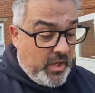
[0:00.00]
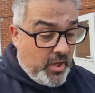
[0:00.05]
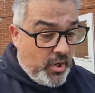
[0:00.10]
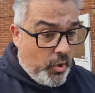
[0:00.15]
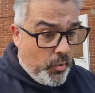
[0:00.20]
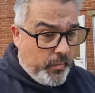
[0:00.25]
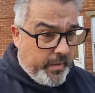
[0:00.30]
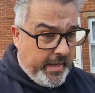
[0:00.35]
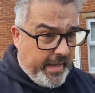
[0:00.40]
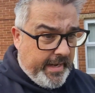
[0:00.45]

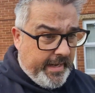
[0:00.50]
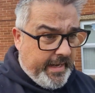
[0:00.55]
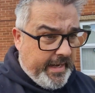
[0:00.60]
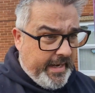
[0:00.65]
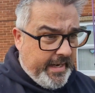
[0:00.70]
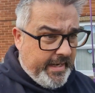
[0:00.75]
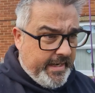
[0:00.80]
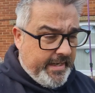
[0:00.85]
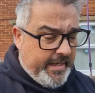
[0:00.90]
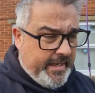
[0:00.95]
Okay,
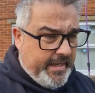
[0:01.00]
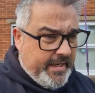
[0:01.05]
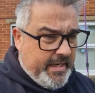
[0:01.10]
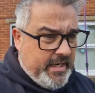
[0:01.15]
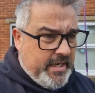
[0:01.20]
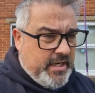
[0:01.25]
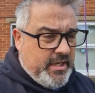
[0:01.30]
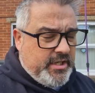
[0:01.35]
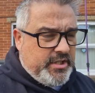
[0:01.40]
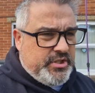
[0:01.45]

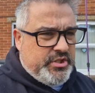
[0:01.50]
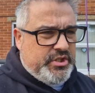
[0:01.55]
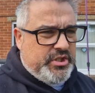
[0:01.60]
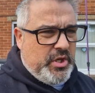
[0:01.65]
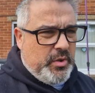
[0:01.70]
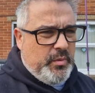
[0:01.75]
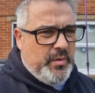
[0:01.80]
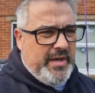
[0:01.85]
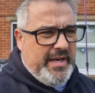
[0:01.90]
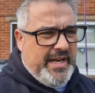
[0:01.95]

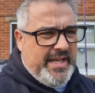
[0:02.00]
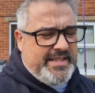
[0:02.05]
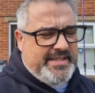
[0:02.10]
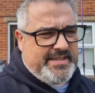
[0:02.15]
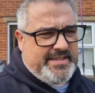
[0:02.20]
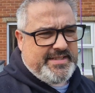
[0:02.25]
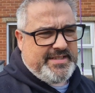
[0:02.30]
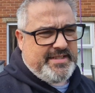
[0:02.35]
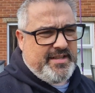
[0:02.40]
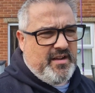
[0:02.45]
so let's
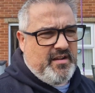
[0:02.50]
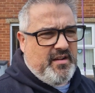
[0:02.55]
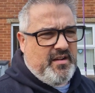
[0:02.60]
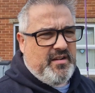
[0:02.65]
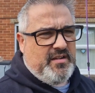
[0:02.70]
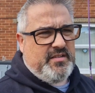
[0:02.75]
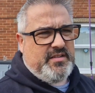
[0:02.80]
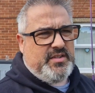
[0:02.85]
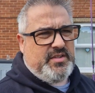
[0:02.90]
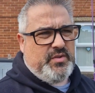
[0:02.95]

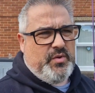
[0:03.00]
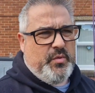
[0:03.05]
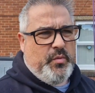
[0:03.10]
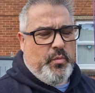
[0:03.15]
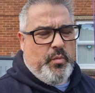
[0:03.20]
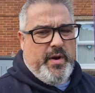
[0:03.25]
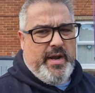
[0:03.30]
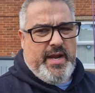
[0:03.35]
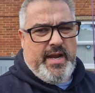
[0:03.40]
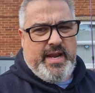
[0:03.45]
start
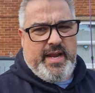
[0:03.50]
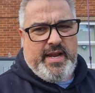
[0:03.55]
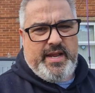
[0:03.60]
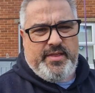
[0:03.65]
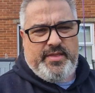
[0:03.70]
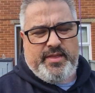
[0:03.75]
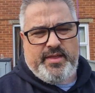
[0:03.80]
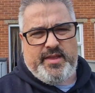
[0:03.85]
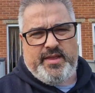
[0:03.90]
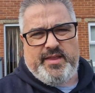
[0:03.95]

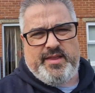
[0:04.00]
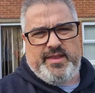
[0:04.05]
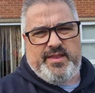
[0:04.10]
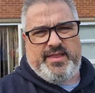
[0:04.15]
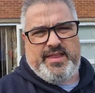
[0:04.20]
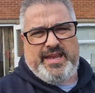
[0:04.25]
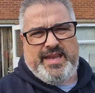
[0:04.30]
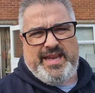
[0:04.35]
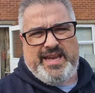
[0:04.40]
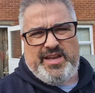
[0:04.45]
with
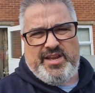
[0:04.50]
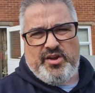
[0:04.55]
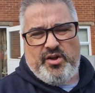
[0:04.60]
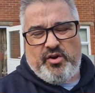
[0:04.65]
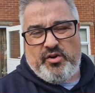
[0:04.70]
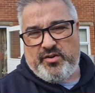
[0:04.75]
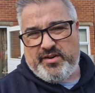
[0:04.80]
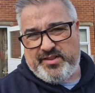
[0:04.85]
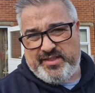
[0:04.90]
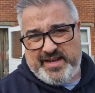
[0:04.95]
the
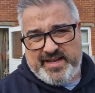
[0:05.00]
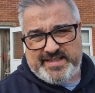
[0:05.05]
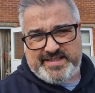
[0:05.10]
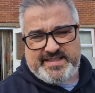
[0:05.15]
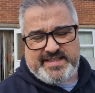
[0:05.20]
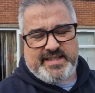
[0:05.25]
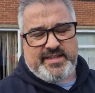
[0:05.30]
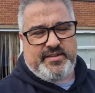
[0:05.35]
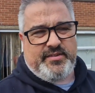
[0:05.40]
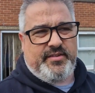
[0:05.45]
knock. That's
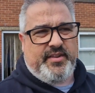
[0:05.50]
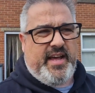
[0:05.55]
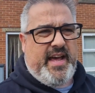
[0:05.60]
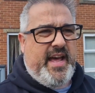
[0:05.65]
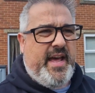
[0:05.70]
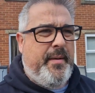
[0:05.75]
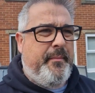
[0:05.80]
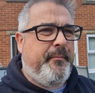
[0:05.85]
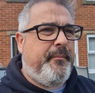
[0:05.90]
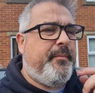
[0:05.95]
still
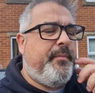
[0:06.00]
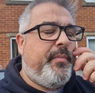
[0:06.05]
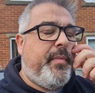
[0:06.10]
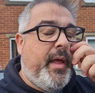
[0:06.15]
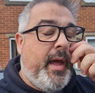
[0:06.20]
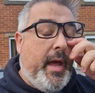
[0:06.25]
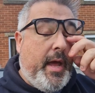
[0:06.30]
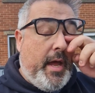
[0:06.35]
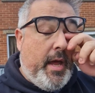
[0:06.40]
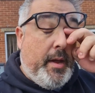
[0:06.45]
there.
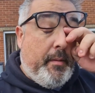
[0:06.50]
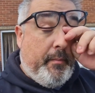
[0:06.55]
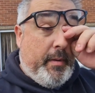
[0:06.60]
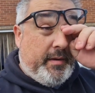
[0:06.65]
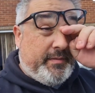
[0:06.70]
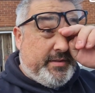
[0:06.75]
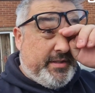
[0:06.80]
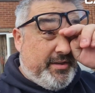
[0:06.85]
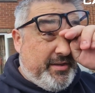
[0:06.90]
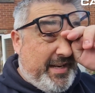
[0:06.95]

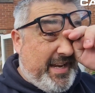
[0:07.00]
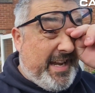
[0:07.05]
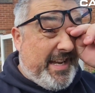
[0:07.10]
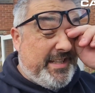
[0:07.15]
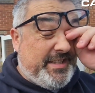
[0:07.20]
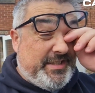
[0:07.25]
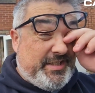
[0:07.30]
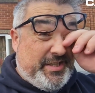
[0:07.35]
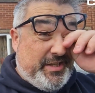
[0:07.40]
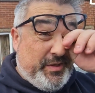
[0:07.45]
I've still
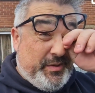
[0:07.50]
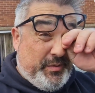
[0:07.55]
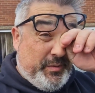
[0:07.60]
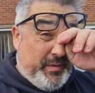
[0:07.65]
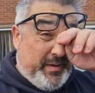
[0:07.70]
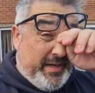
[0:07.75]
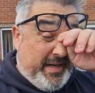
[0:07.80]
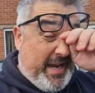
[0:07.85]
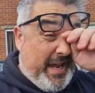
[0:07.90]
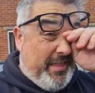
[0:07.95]
yet
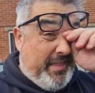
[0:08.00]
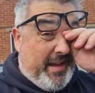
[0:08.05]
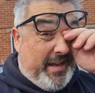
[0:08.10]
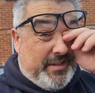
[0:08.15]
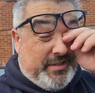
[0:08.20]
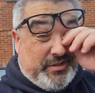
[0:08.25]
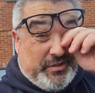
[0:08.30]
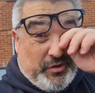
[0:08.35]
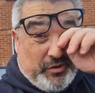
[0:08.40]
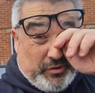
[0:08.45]
to get that
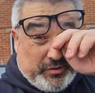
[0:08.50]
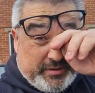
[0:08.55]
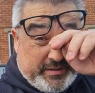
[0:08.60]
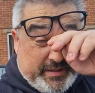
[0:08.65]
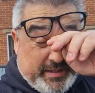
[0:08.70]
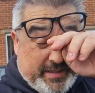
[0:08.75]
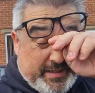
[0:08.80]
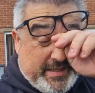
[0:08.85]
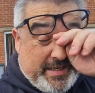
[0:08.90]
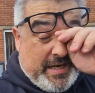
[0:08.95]

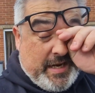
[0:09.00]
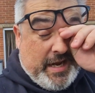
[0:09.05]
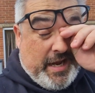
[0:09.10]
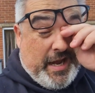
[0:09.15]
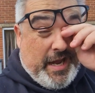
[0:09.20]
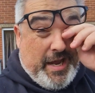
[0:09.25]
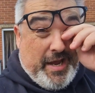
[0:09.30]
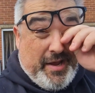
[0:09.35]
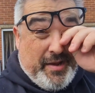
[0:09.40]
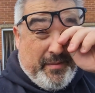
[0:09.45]
sorted.
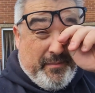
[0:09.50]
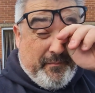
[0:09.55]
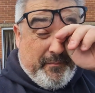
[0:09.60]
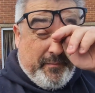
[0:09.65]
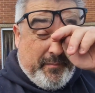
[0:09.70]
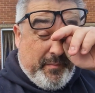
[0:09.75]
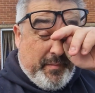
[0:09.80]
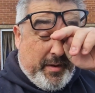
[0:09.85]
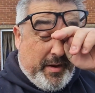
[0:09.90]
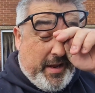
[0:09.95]

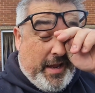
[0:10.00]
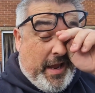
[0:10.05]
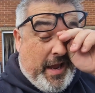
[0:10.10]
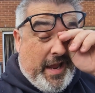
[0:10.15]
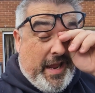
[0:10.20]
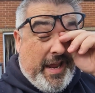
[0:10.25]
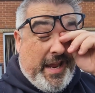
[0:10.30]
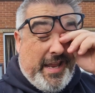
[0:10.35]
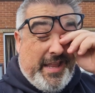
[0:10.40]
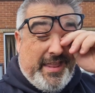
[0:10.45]

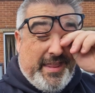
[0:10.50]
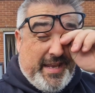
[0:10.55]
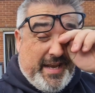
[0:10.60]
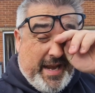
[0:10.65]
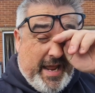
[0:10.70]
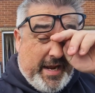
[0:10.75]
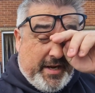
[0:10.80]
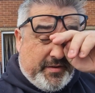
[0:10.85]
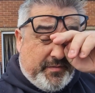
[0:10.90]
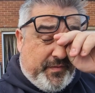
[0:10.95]
In the
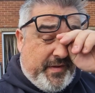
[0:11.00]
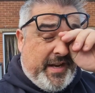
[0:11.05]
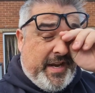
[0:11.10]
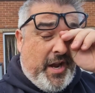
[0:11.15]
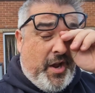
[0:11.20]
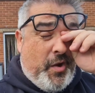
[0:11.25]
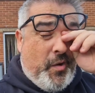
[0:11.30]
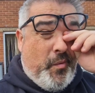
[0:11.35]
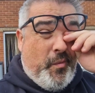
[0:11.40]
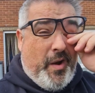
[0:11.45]
next
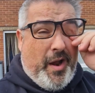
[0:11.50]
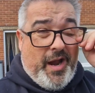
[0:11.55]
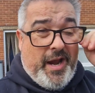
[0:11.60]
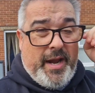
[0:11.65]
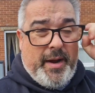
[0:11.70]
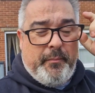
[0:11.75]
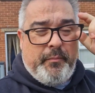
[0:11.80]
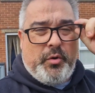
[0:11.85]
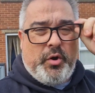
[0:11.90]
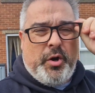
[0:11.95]
video I
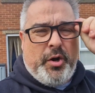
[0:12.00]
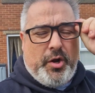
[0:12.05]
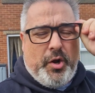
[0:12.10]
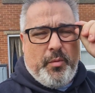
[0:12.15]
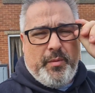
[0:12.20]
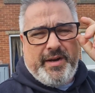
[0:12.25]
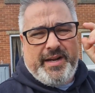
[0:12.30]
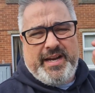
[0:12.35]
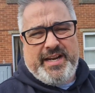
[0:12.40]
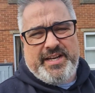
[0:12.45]
am going to go
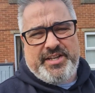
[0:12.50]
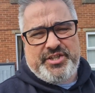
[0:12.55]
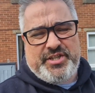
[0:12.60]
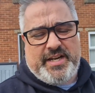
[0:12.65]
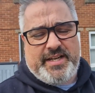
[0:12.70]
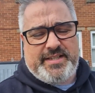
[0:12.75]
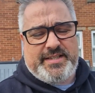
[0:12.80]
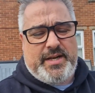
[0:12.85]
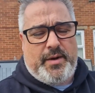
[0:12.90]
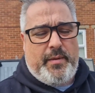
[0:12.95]
and get it
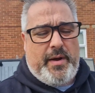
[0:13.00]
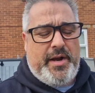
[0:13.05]
checked out.